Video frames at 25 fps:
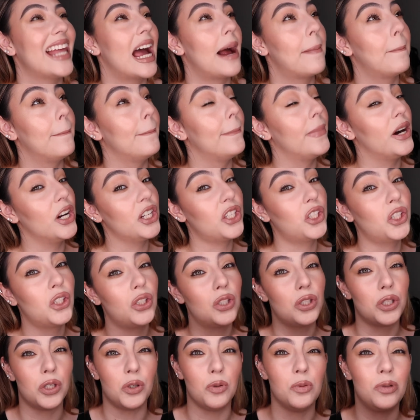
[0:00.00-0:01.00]
that
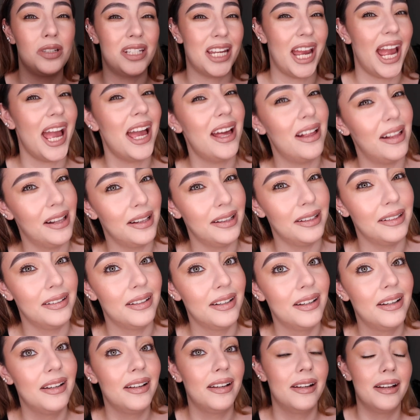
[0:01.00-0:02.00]
much to tell